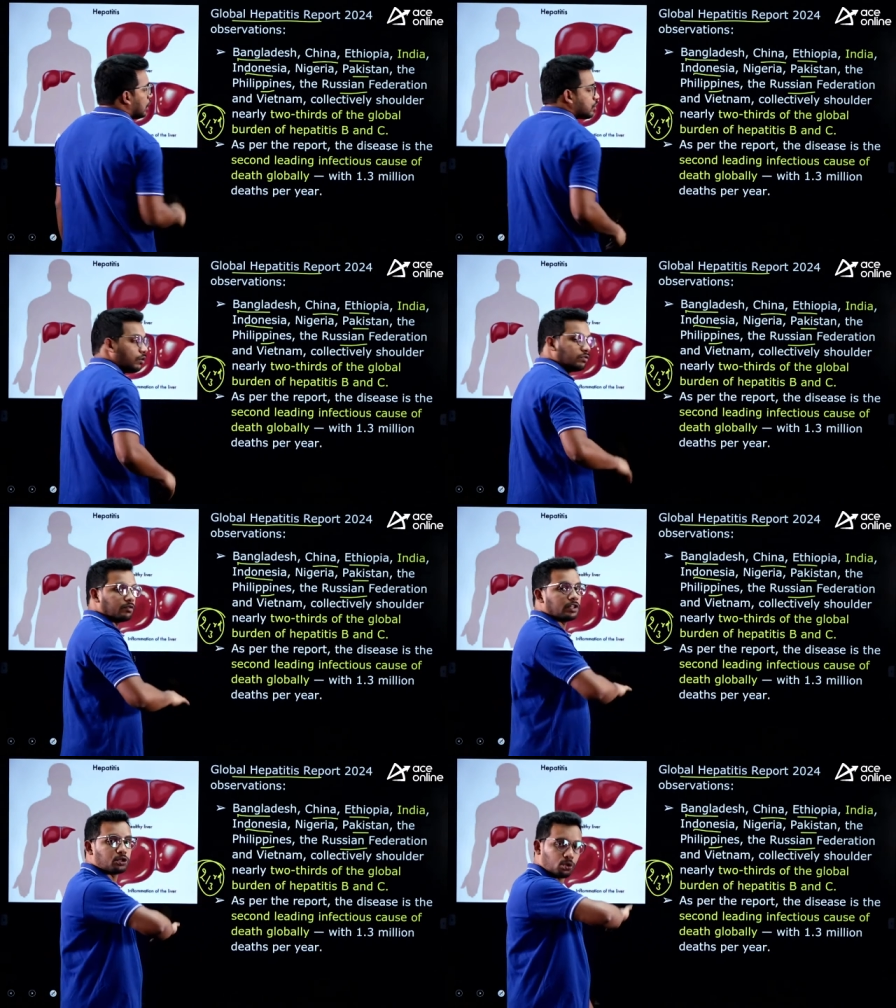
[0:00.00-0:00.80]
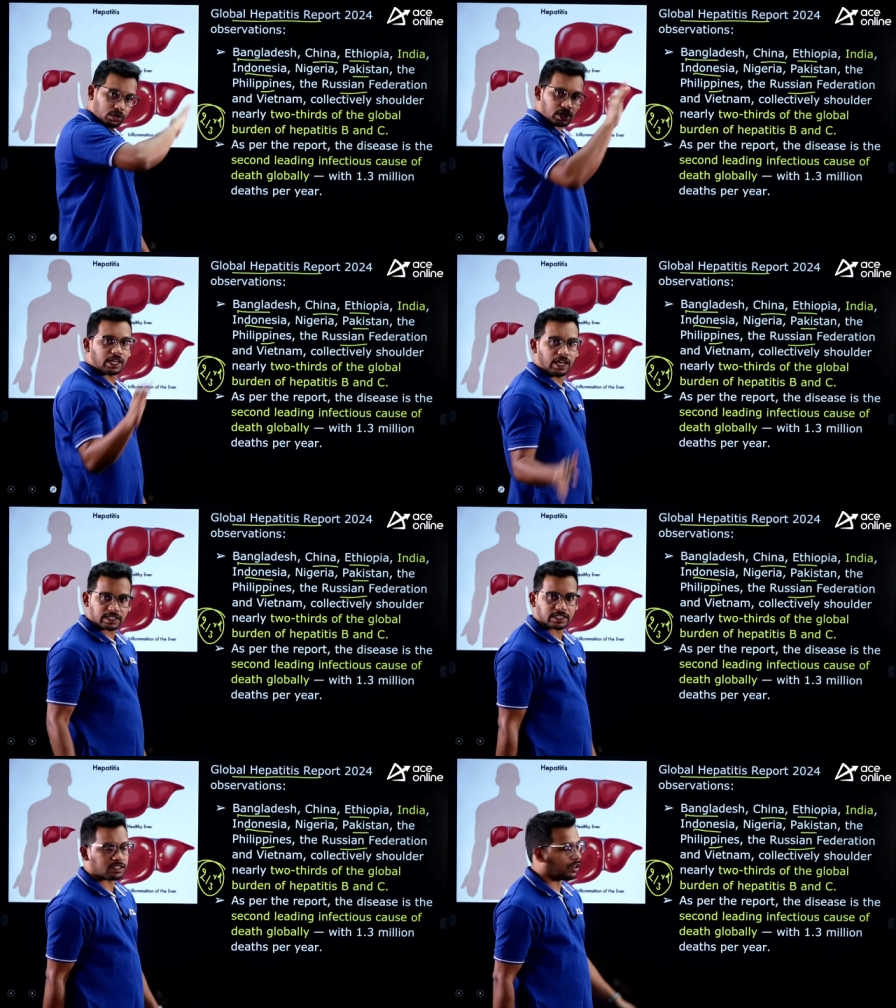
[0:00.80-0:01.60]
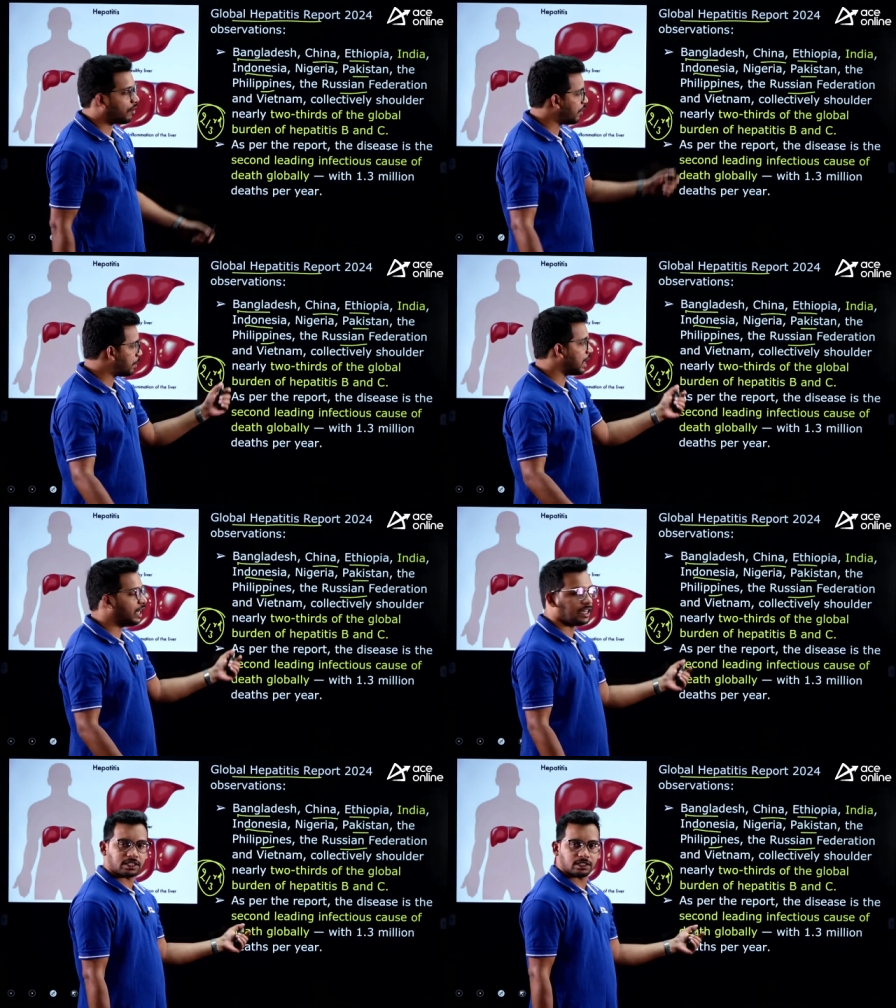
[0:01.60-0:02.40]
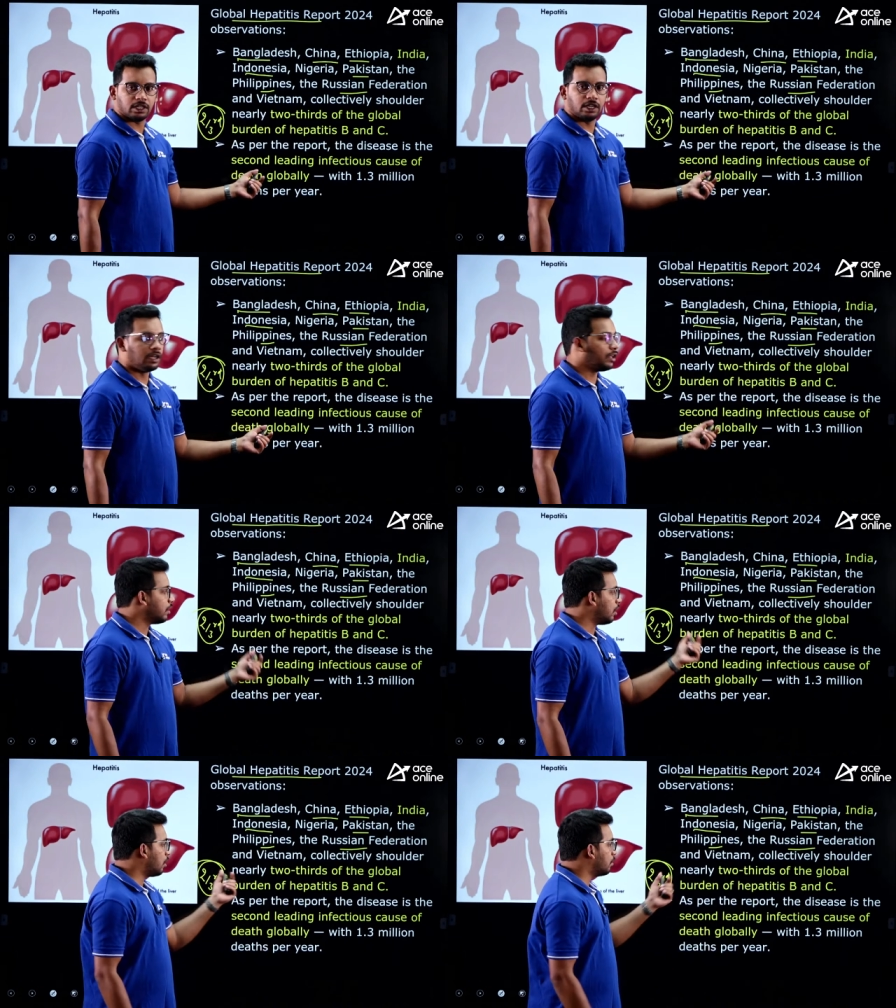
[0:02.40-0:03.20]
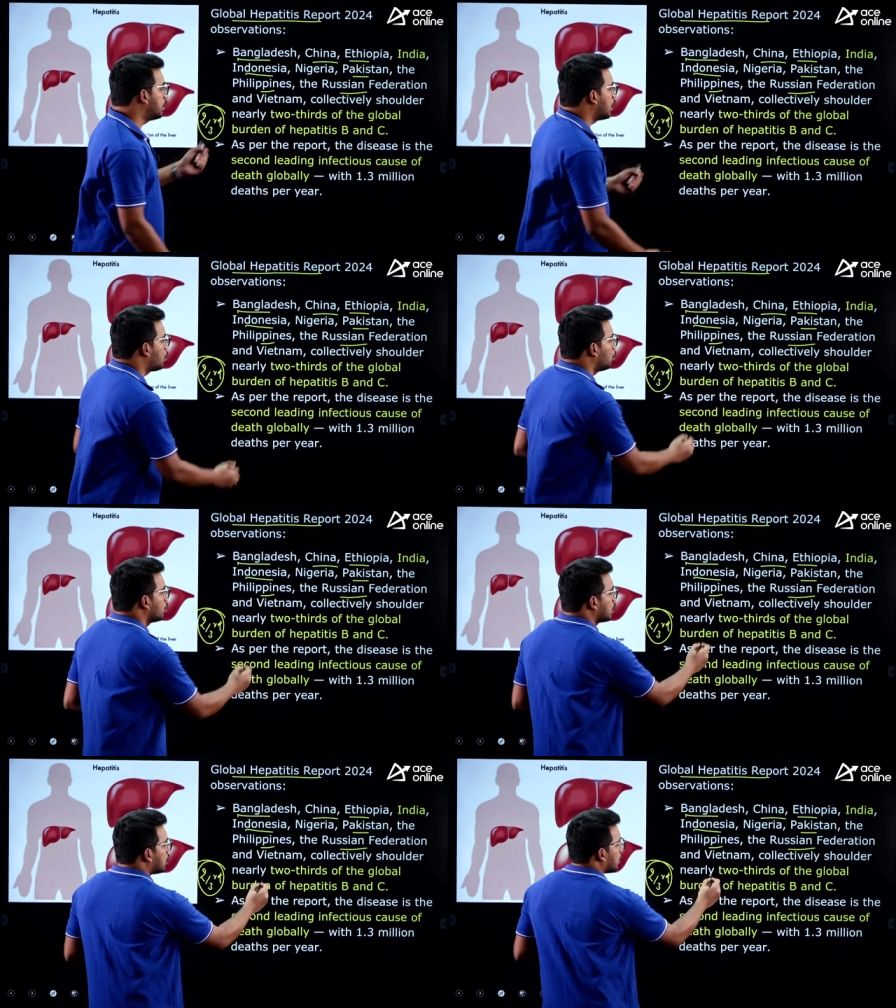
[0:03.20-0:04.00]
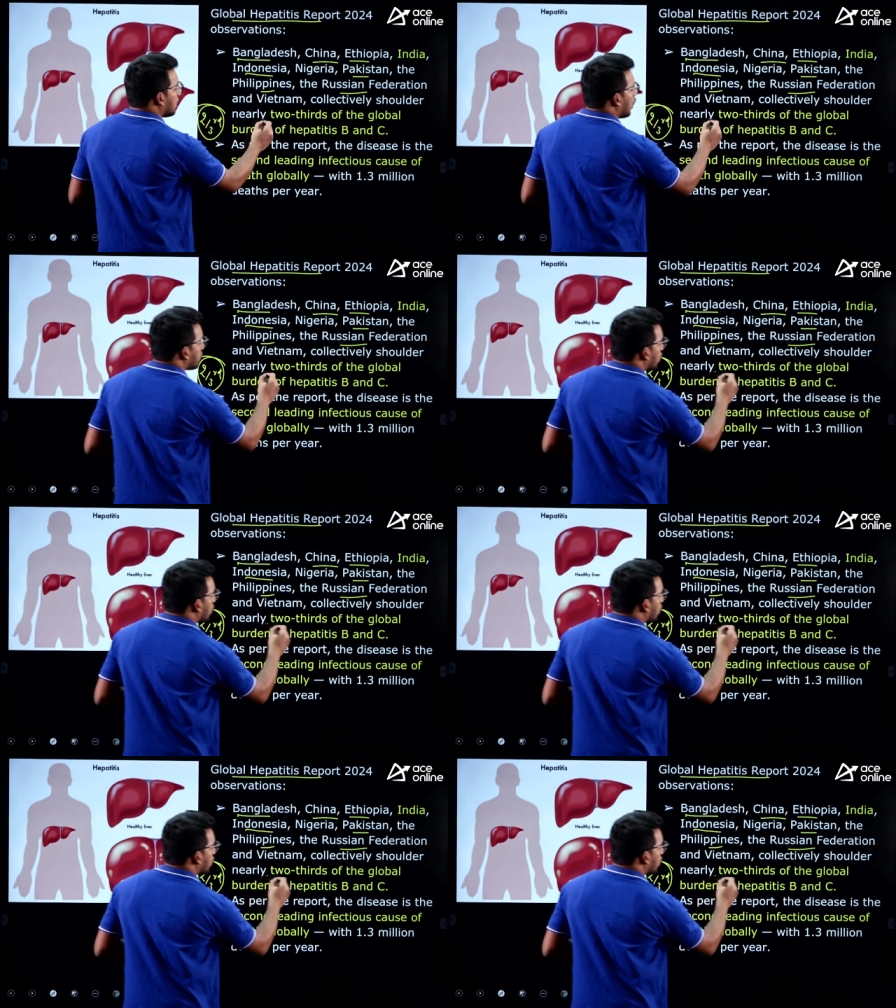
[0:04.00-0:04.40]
So, out of the total cases of hepatitis, uh, the two third of